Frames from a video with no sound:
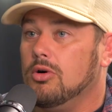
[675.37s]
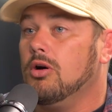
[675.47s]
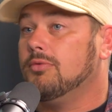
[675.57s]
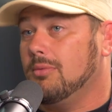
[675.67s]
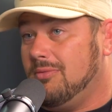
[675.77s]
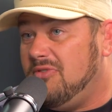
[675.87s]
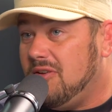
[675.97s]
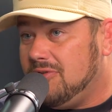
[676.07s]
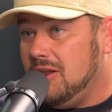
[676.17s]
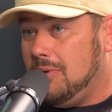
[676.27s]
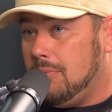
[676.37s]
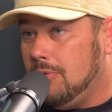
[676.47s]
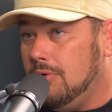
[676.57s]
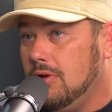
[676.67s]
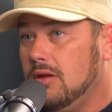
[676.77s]
We'll go from 50
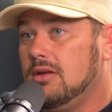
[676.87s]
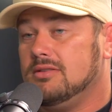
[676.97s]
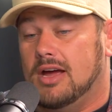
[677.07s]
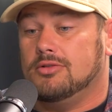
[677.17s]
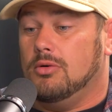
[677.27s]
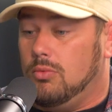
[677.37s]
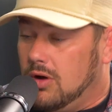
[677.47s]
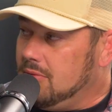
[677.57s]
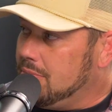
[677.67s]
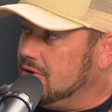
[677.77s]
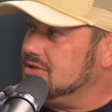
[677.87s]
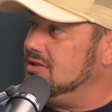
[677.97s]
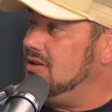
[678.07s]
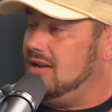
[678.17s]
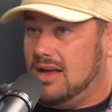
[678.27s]
people down to one
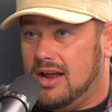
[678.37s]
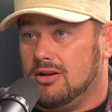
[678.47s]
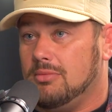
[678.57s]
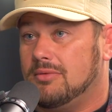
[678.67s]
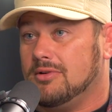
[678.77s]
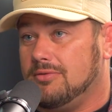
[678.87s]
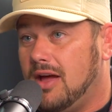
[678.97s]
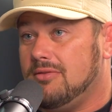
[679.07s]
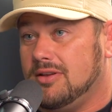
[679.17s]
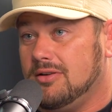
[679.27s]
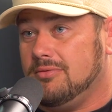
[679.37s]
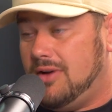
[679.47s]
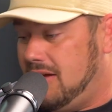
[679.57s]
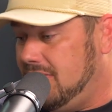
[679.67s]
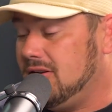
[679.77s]
person and hire him after five
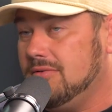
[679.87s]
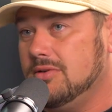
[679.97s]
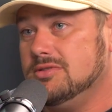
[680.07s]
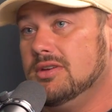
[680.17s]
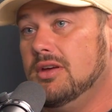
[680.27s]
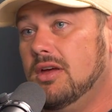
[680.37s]
interviews.